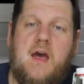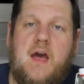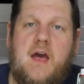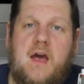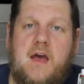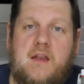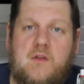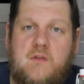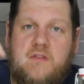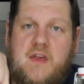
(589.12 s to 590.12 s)

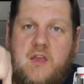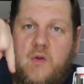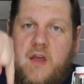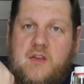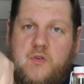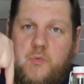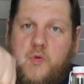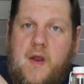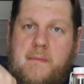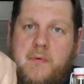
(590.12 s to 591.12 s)
And there you can
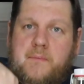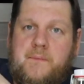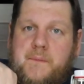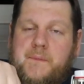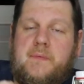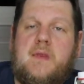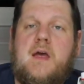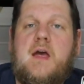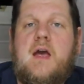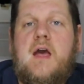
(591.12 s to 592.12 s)
subscribe.
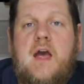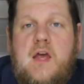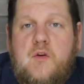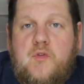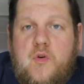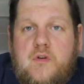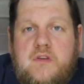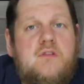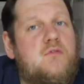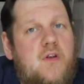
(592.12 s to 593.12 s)
And of
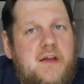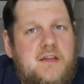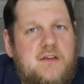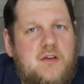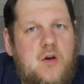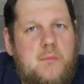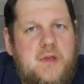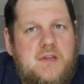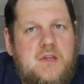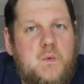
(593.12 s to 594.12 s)
course, write in the
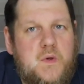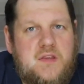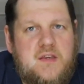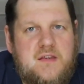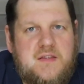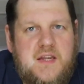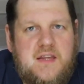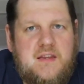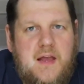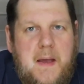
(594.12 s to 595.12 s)
comments. We see us the
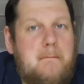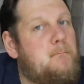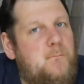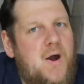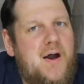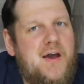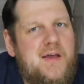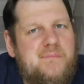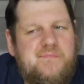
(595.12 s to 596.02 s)
next time. Bye!